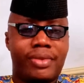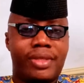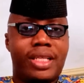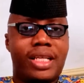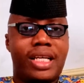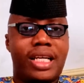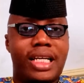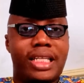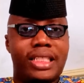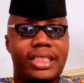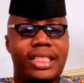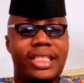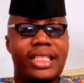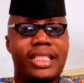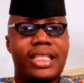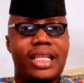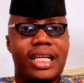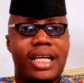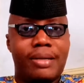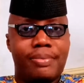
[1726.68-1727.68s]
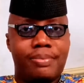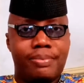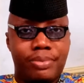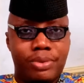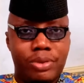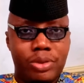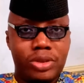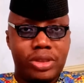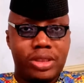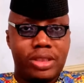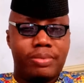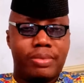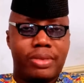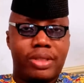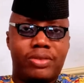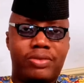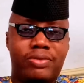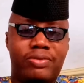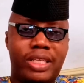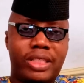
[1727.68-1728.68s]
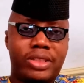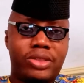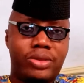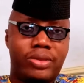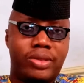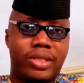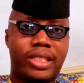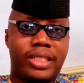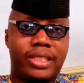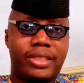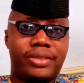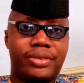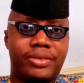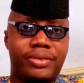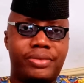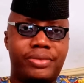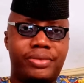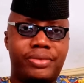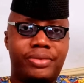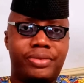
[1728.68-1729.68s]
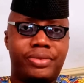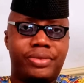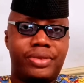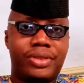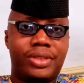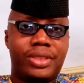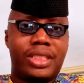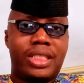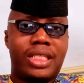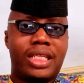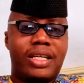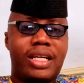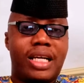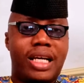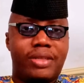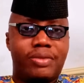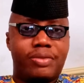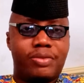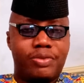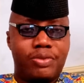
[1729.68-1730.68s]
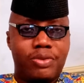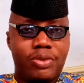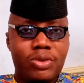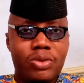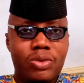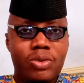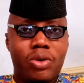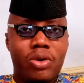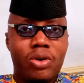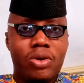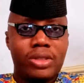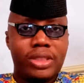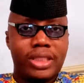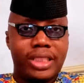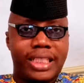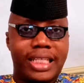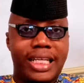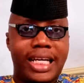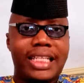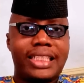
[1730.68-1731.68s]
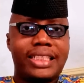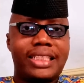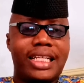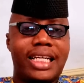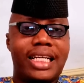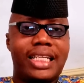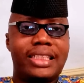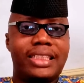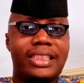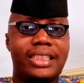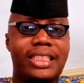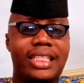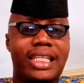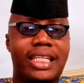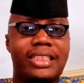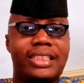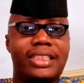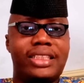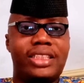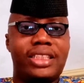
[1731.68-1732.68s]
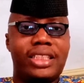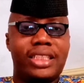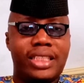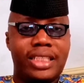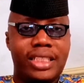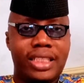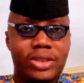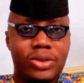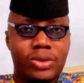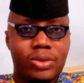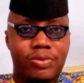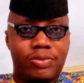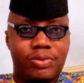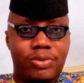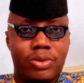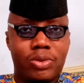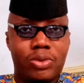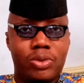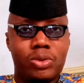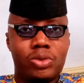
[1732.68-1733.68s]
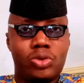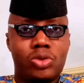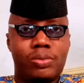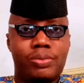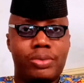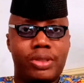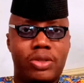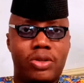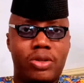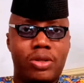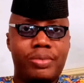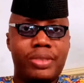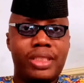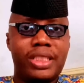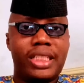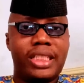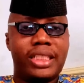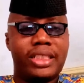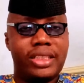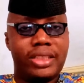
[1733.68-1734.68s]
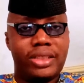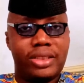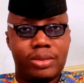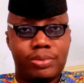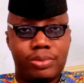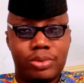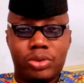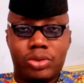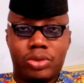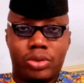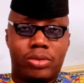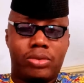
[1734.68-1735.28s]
and then approach the manufacturer and follow all the guidelines that she needs to follow to becoming a distributor.